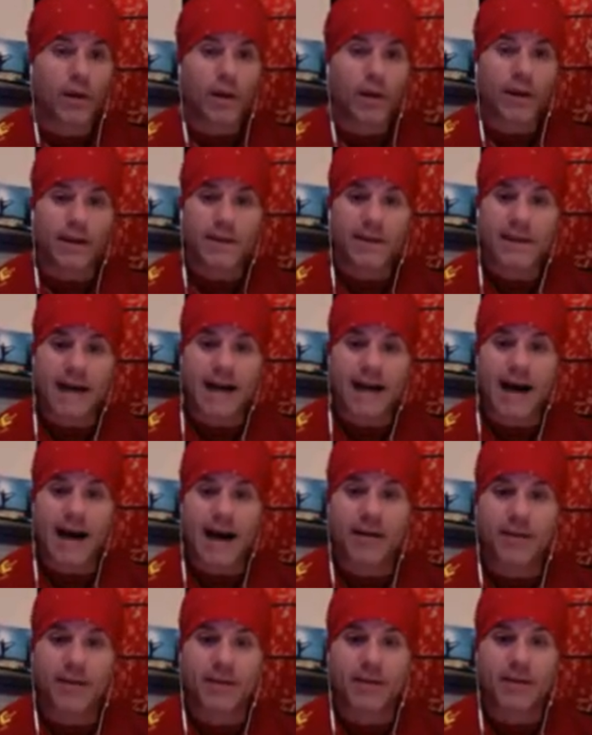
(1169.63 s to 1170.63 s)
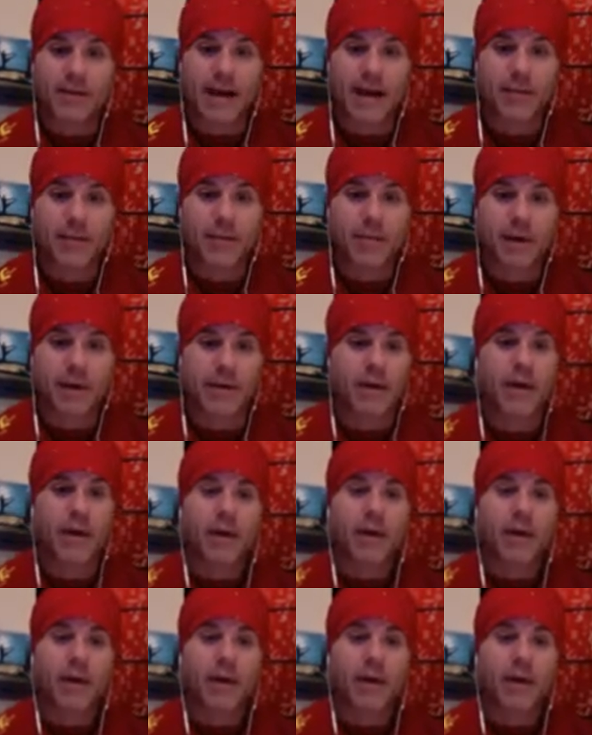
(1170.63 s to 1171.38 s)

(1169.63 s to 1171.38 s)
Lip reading: let's get out of this segment.